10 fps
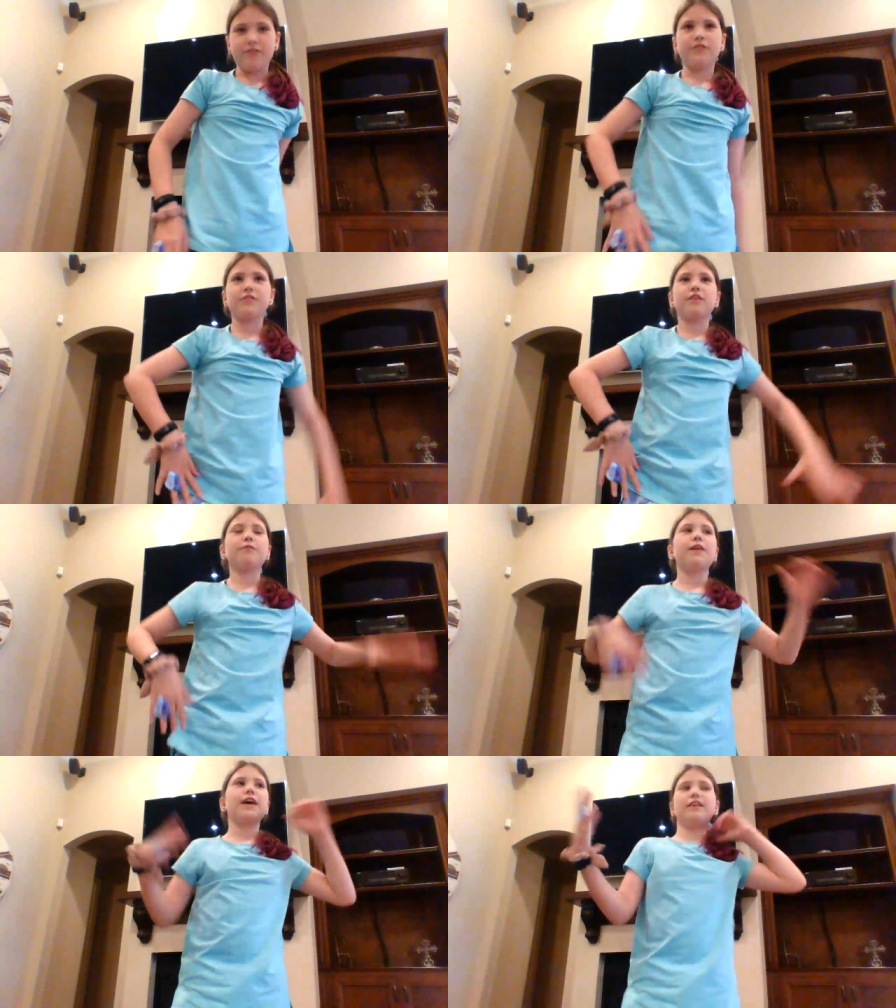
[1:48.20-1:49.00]
So,
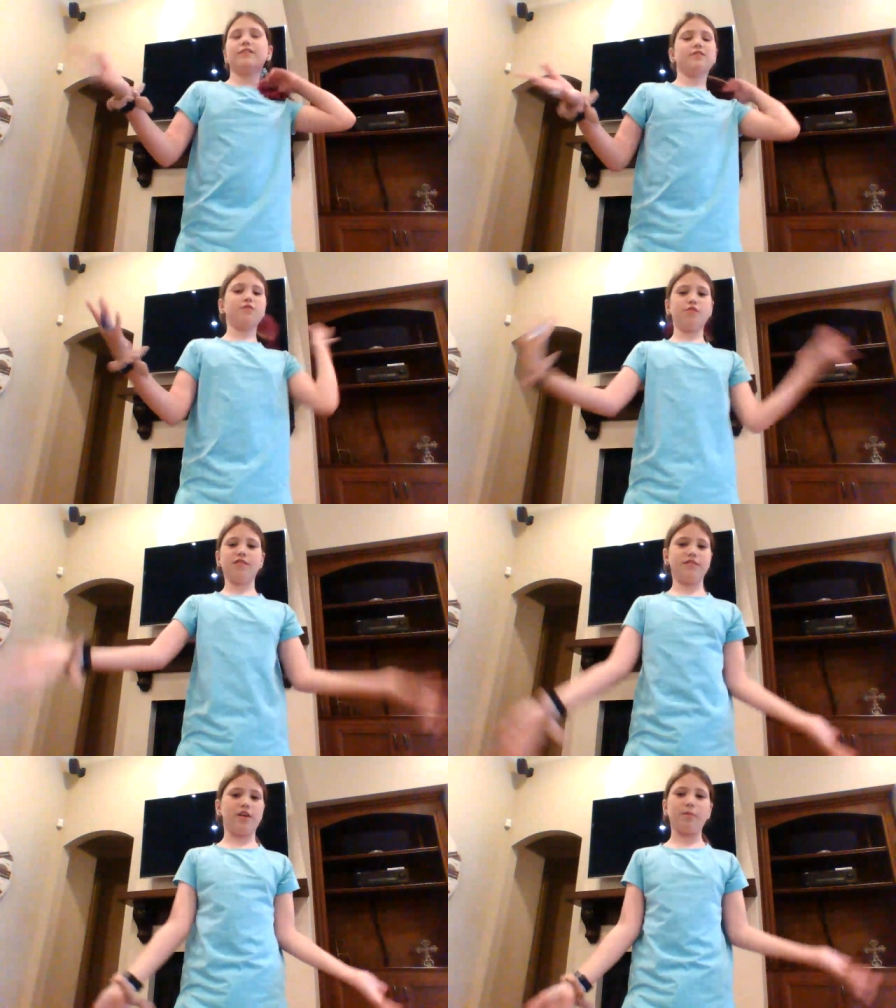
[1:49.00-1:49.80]
you're like, so you
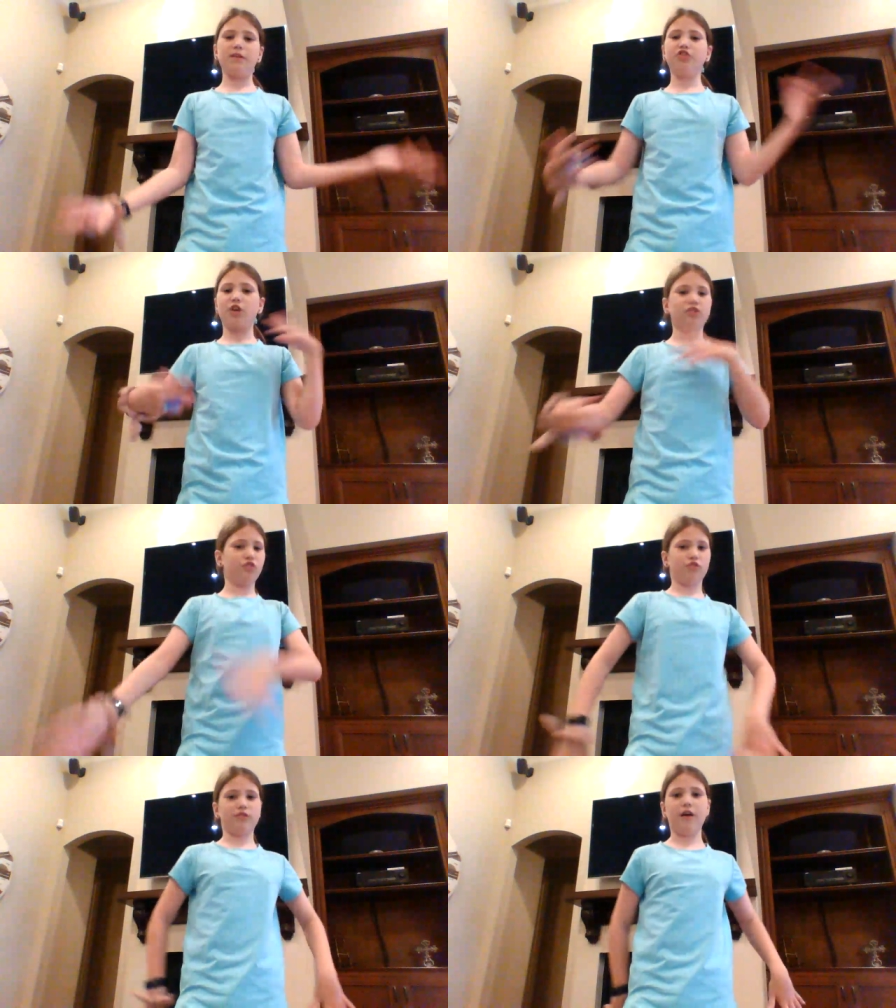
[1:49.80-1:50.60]
can tell them
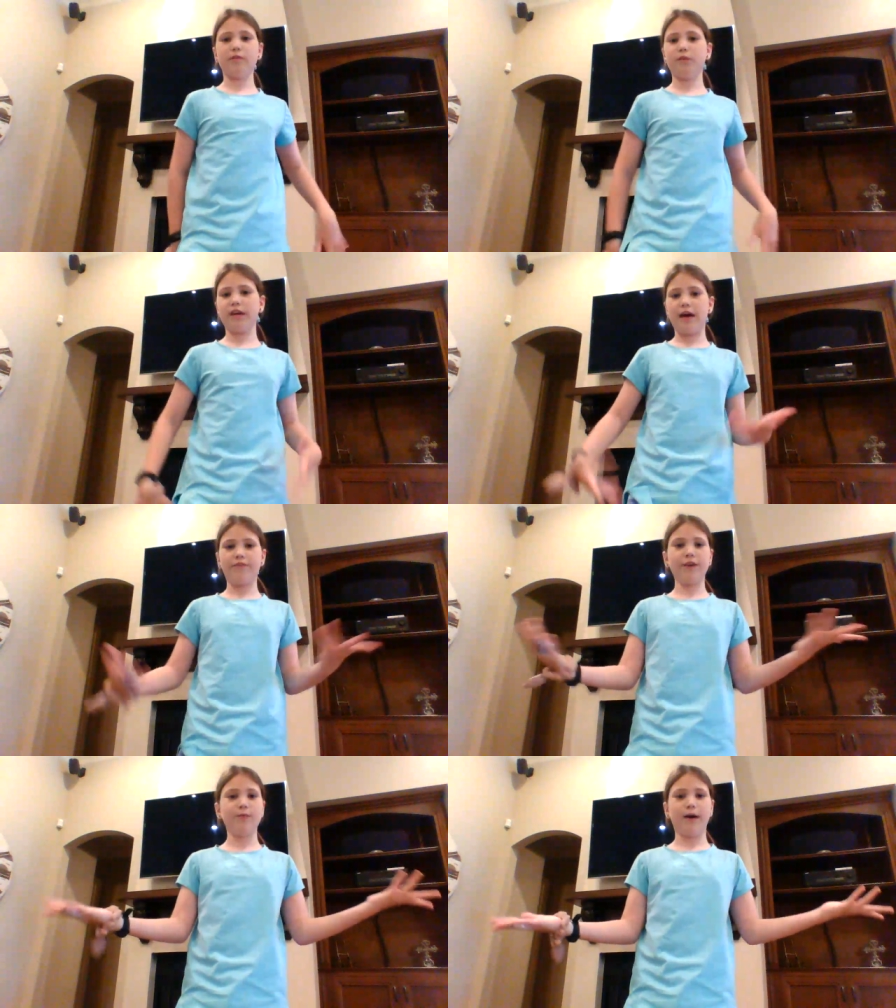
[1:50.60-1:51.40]
instructions or tell them
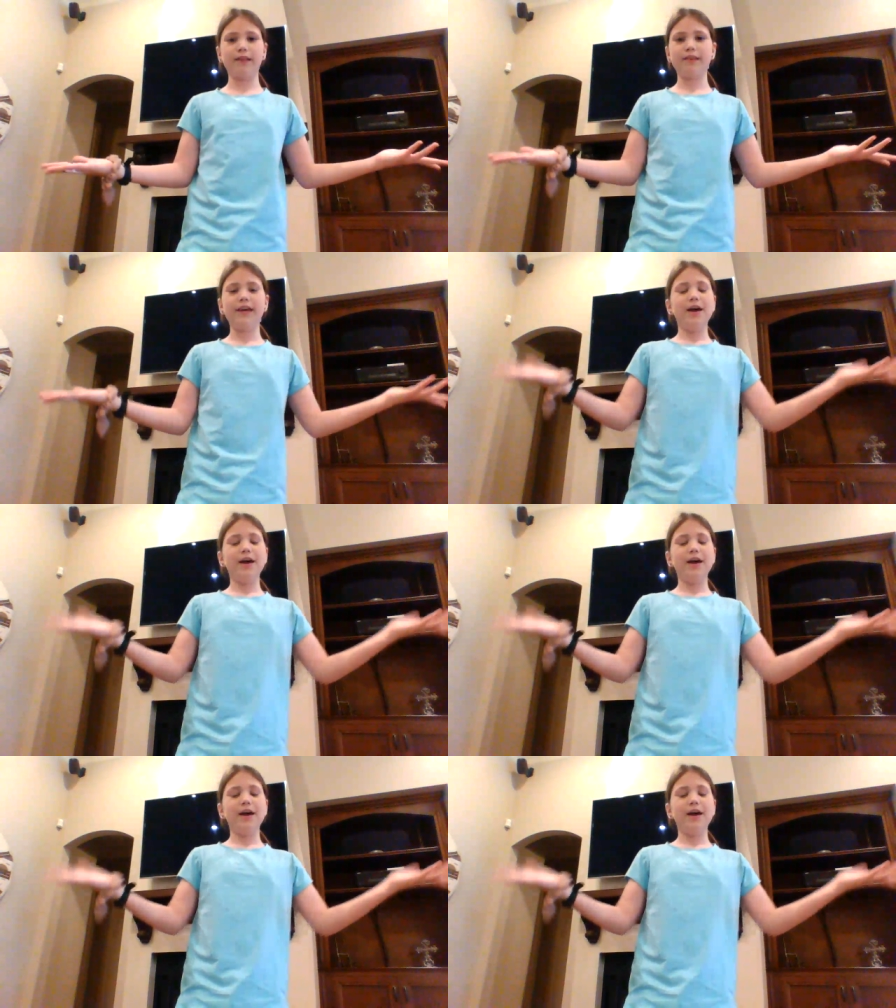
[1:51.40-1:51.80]
whatever you want,